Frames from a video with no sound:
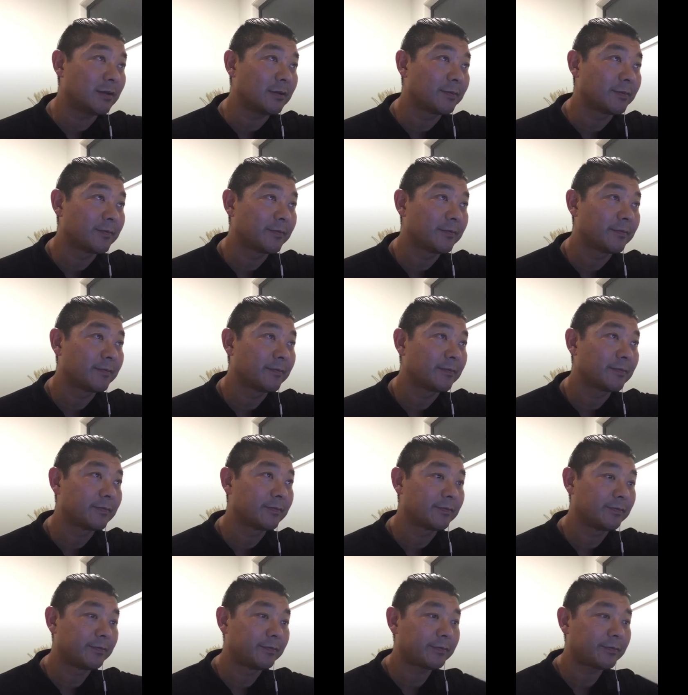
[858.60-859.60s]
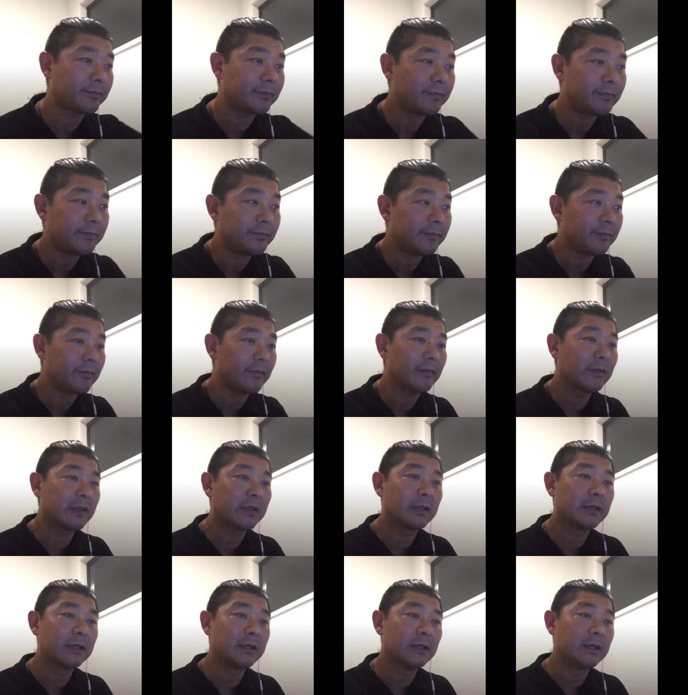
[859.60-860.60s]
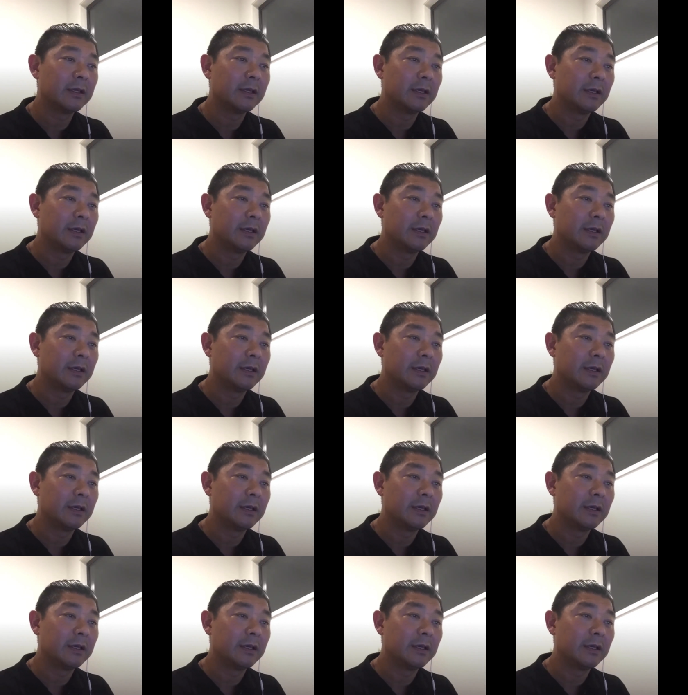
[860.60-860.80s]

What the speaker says: Nobody speaks.